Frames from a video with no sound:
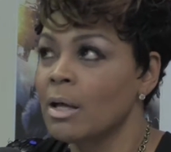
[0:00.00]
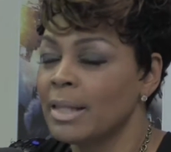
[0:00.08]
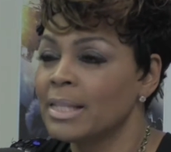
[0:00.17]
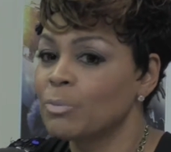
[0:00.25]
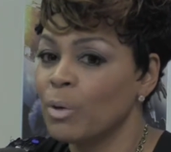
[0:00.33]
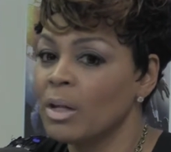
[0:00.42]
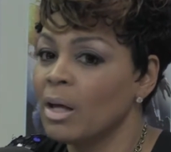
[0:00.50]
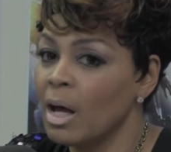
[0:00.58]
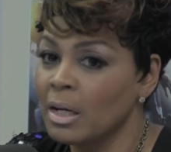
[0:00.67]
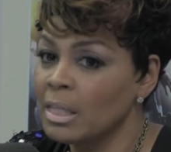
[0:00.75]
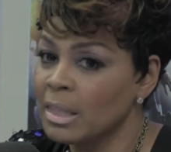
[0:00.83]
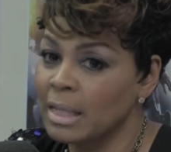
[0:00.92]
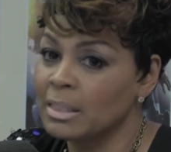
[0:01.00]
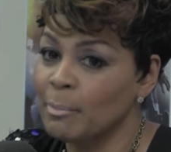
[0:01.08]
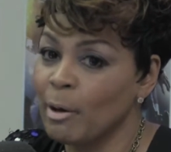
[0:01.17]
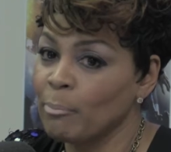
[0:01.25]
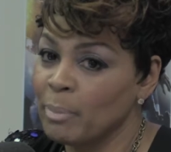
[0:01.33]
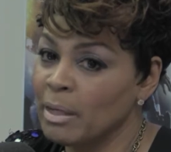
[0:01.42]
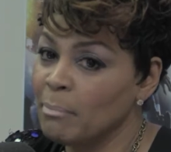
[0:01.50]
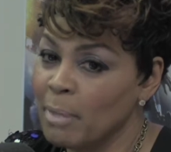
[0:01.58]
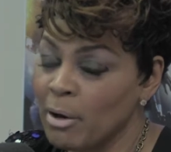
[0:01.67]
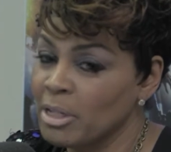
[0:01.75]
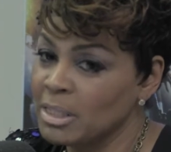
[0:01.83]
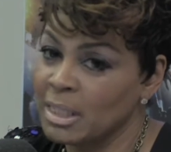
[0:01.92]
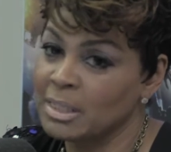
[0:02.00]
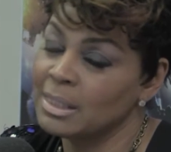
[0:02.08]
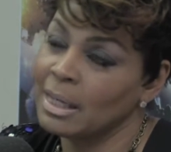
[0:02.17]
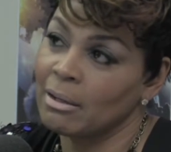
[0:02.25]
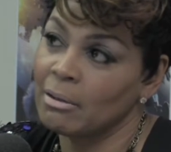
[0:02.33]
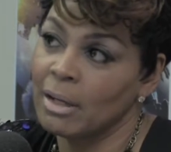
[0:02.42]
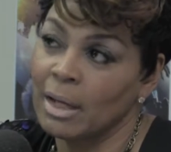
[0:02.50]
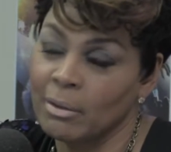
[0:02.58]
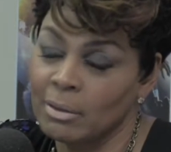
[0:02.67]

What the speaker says: That's one of the ugly things about being married, is that it's like, okay,